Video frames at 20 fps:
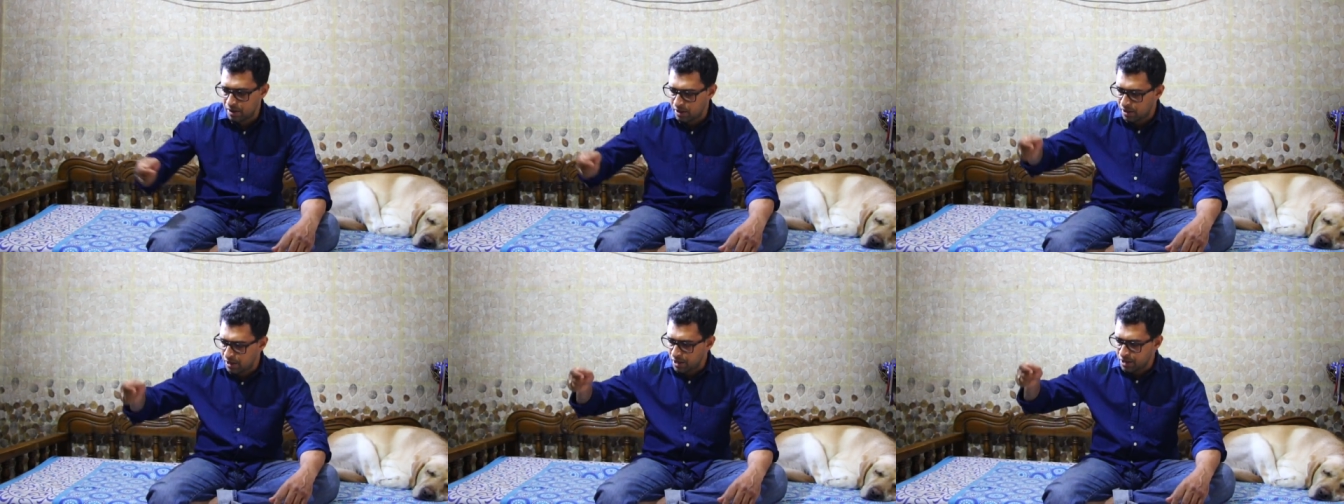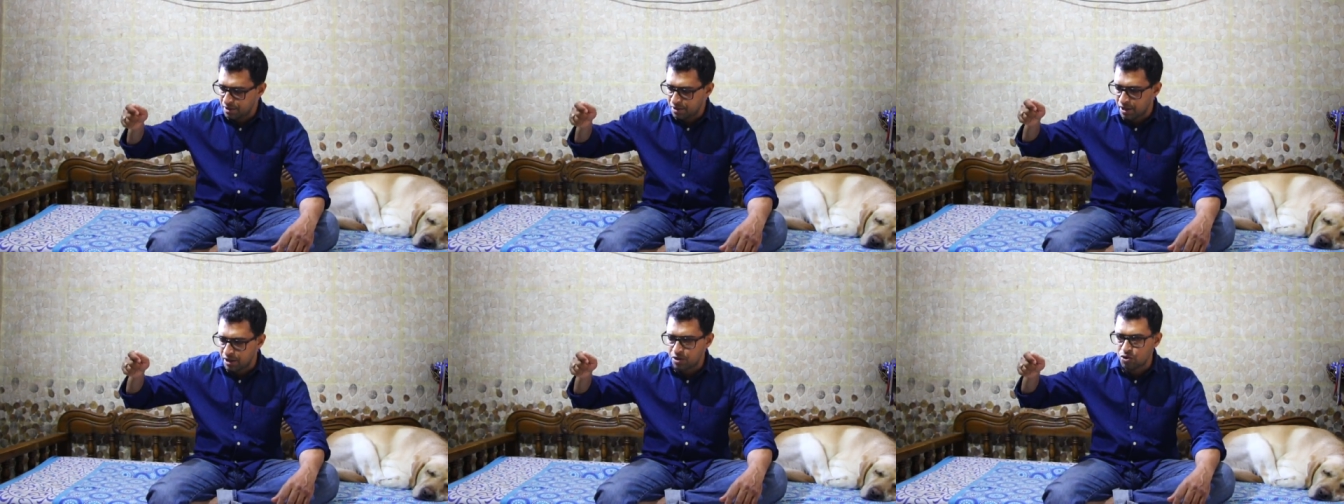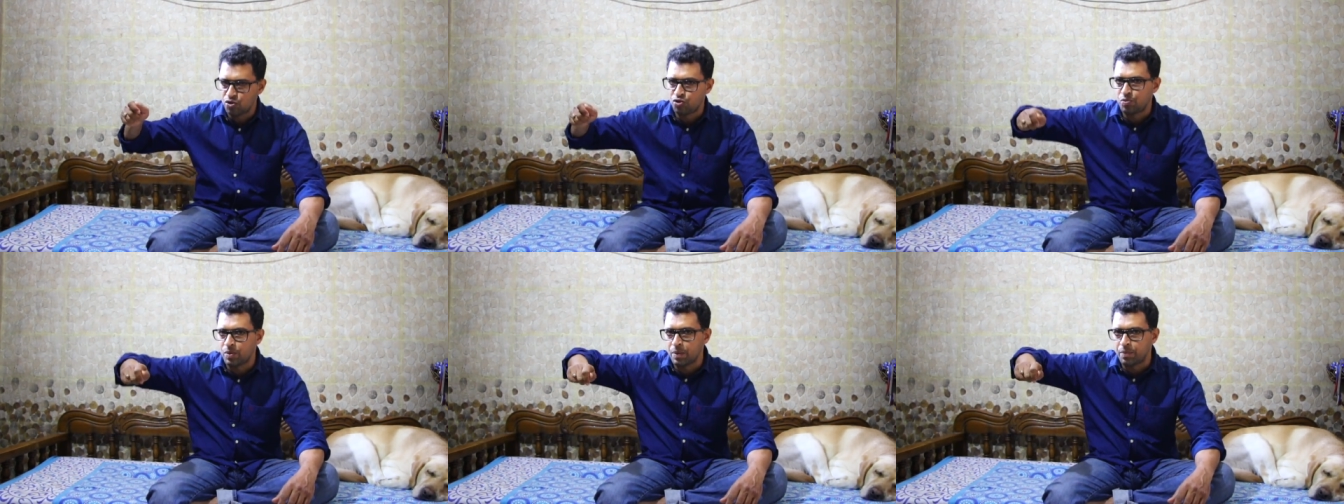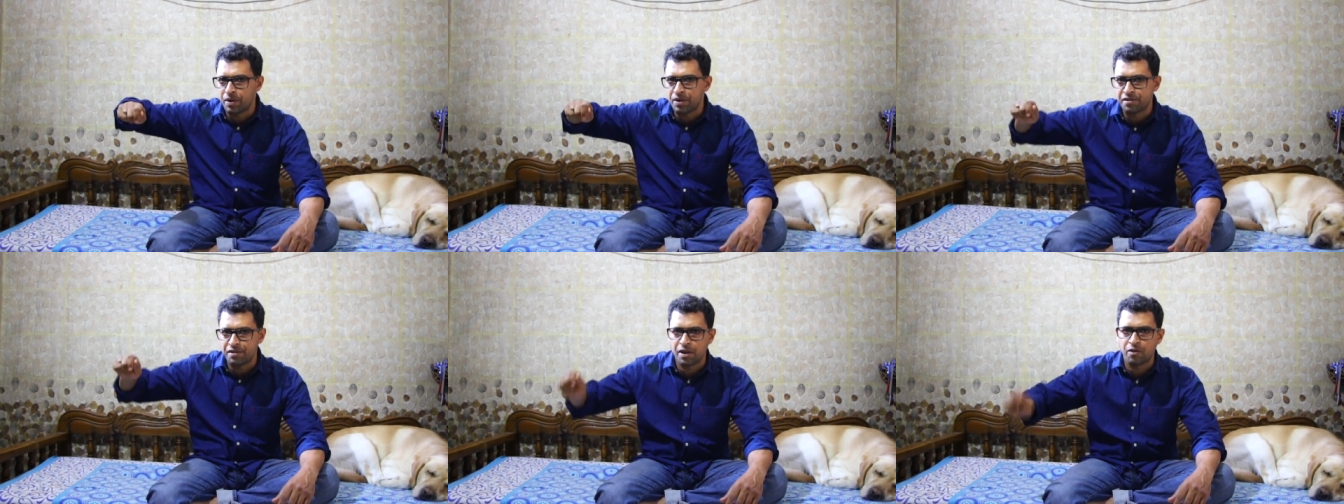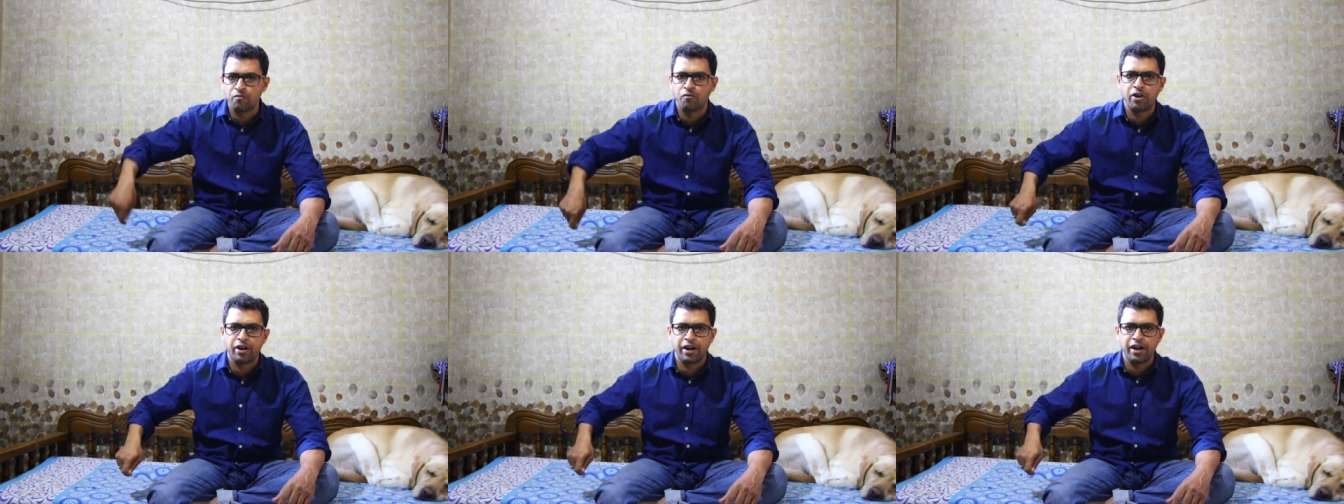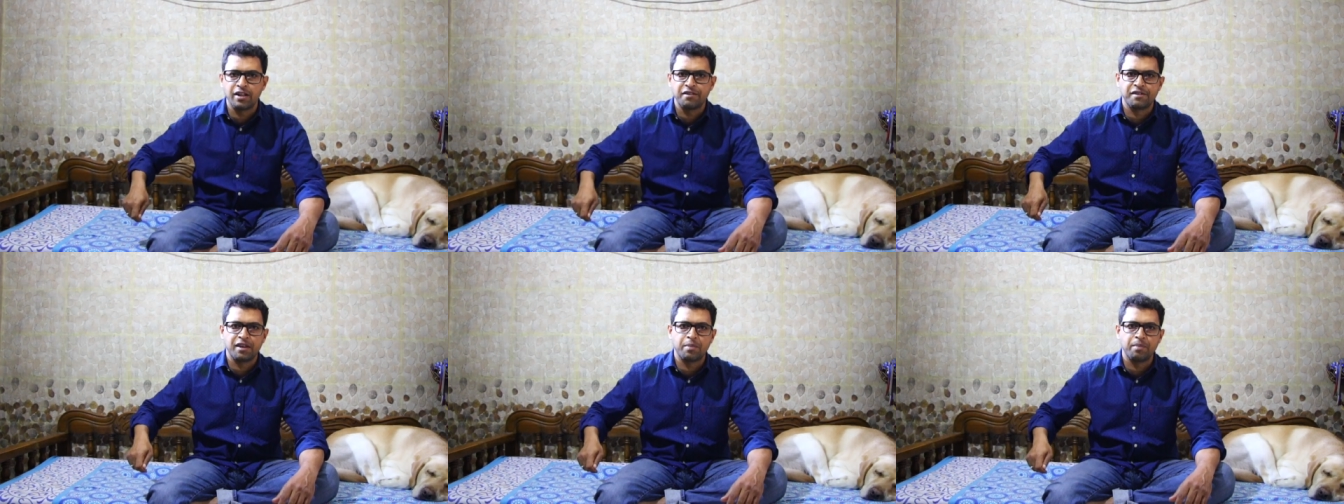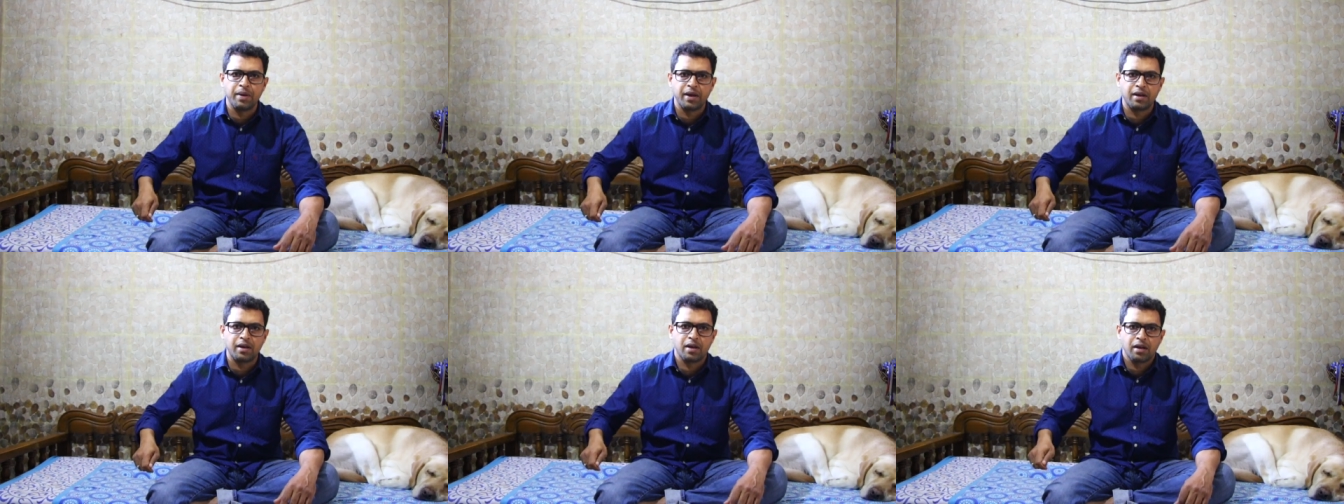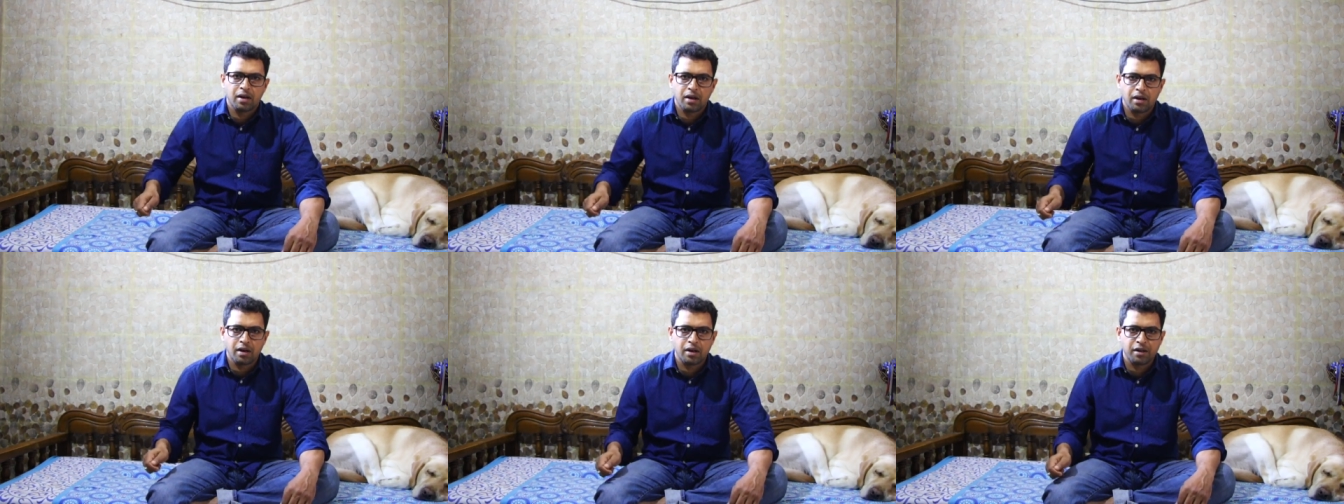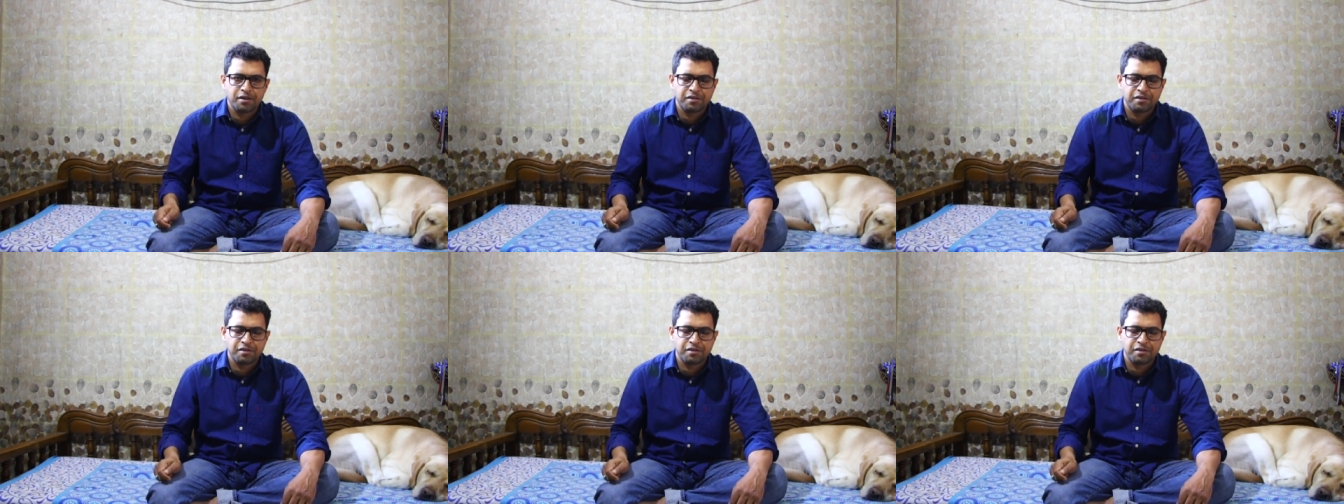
hit the newspaper somewhere else and make a